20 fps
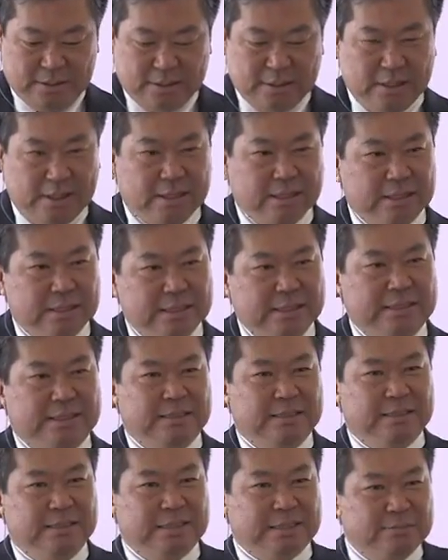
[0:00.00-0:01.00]
And this,
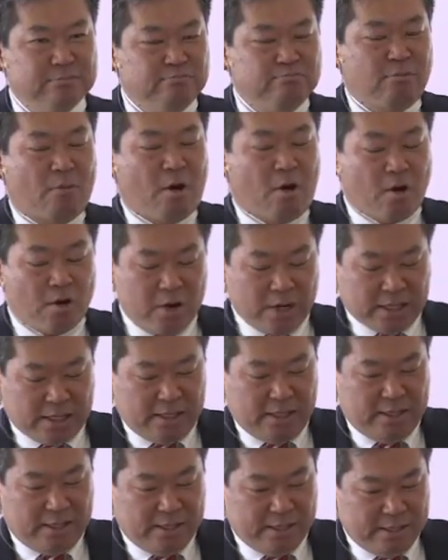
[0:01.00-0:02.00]
this
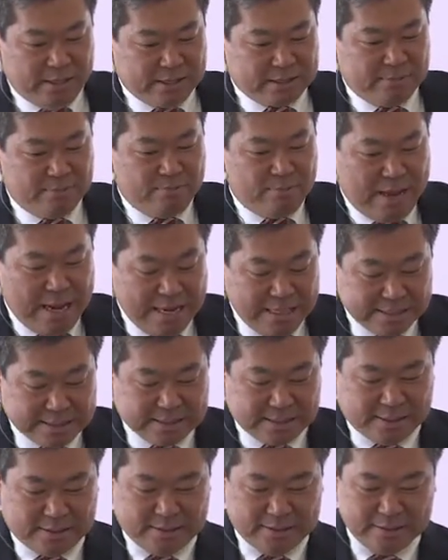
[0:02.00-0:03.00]
monarchy is amazing.
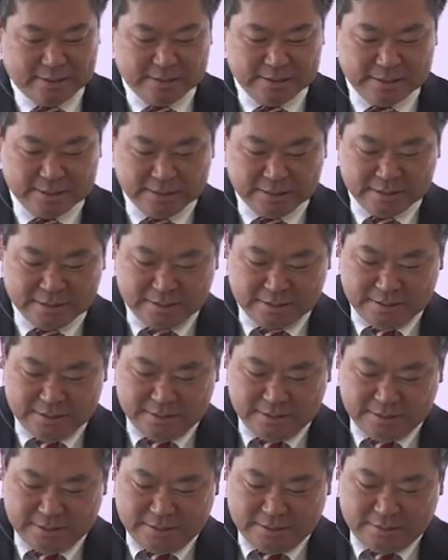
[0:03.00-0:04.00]

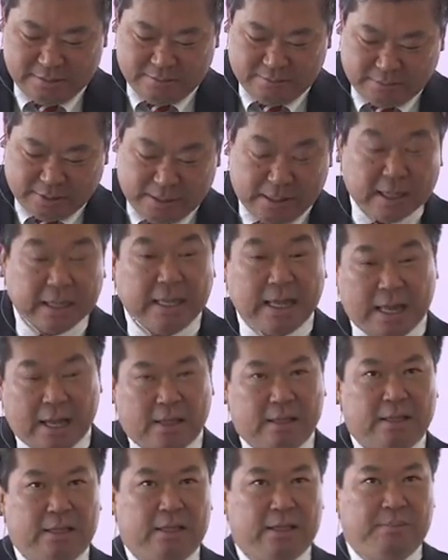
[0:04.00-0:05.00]
But again,
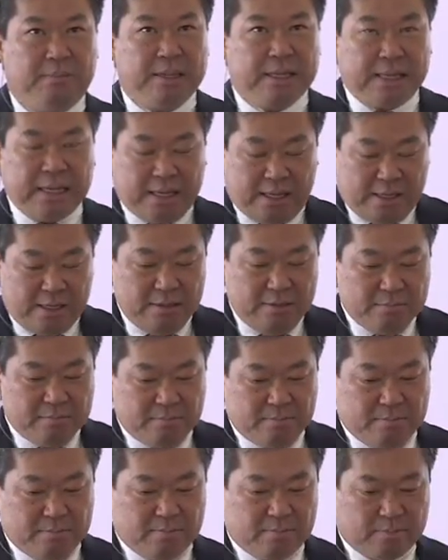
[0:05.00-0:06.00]
in the beginning,
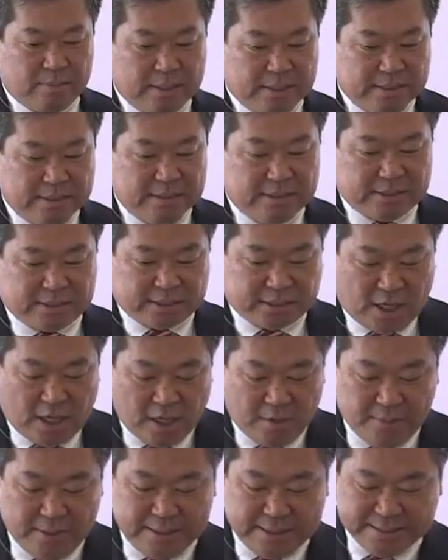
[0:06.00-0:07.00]

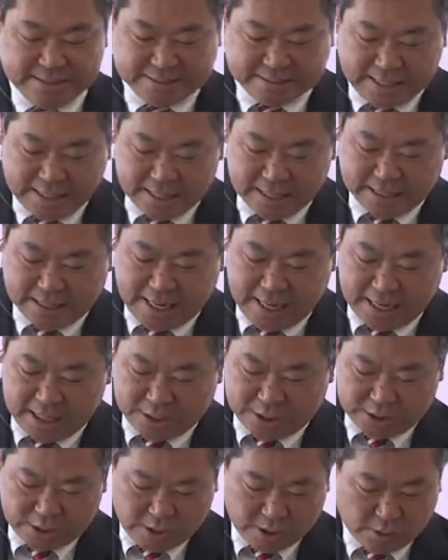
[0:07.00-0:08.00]
Solomon is dedicated
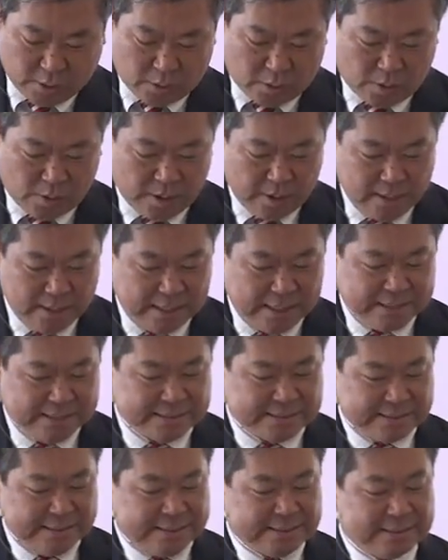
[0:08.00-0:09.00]
to the Lord and
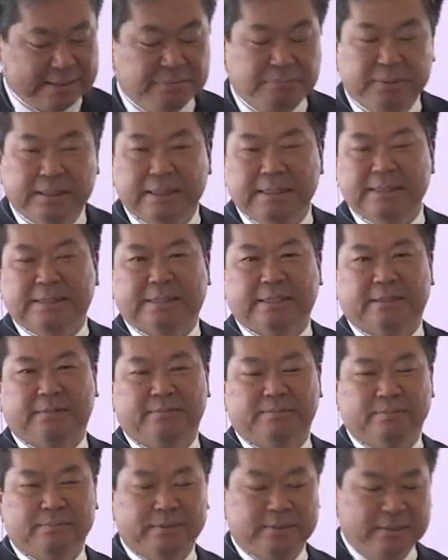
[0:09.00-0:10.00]
seeks to please him.
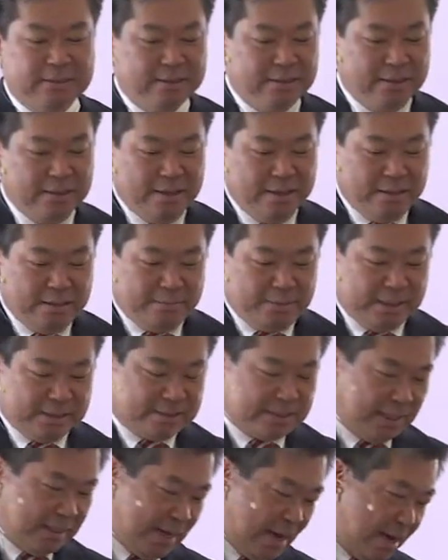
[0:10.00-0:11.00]
But
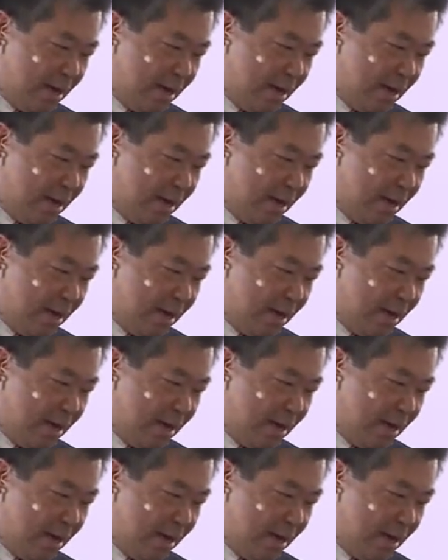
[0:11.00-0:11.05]
da da,